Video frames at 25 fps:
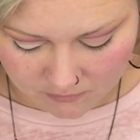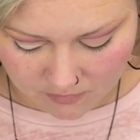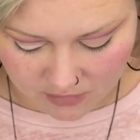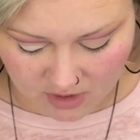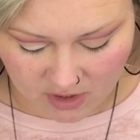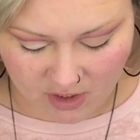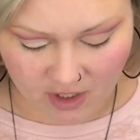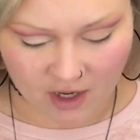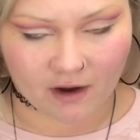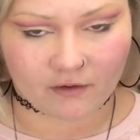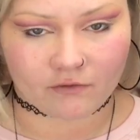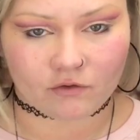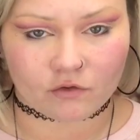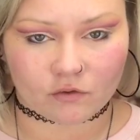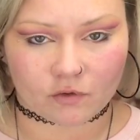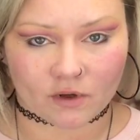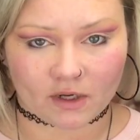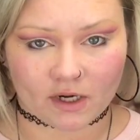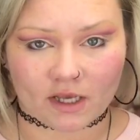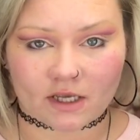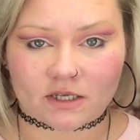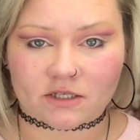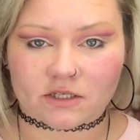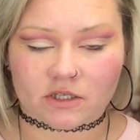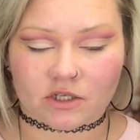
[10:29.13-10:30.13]
But everyone
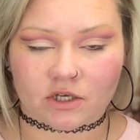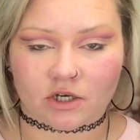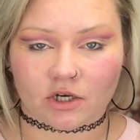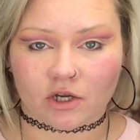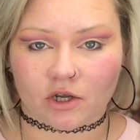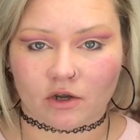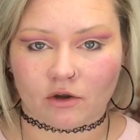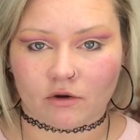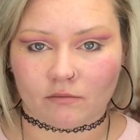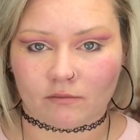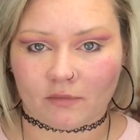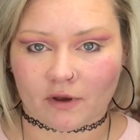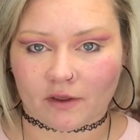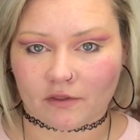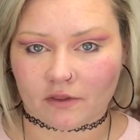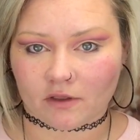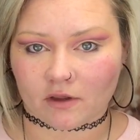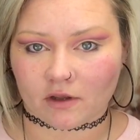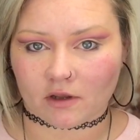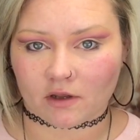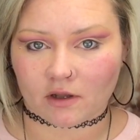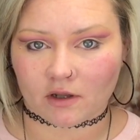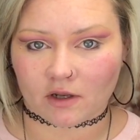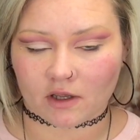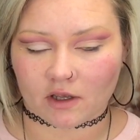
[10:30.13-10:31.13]
has their own
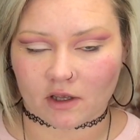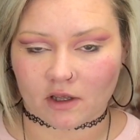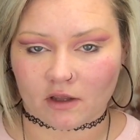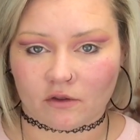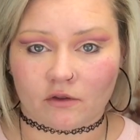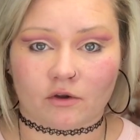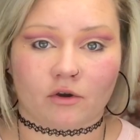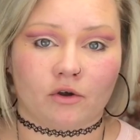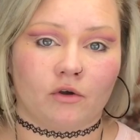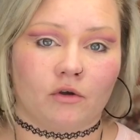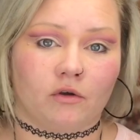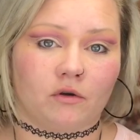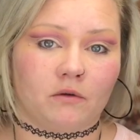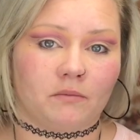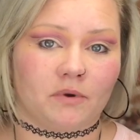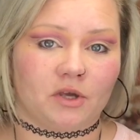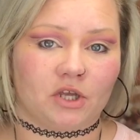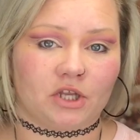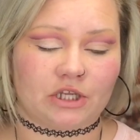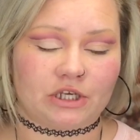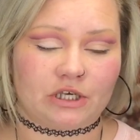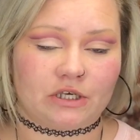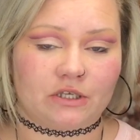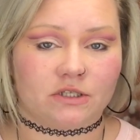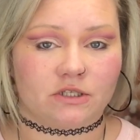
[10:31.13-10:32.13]
method and their own
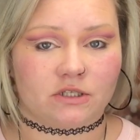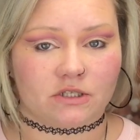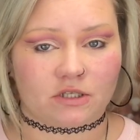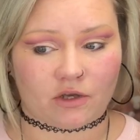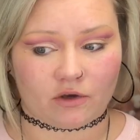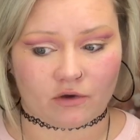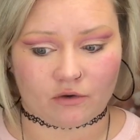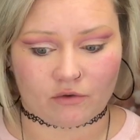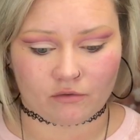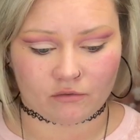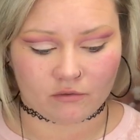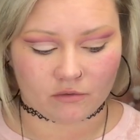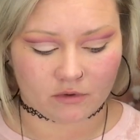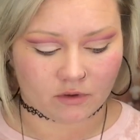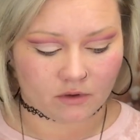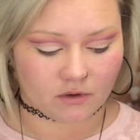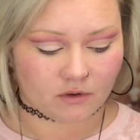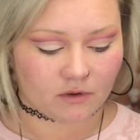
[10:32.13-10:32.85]
opinion, so.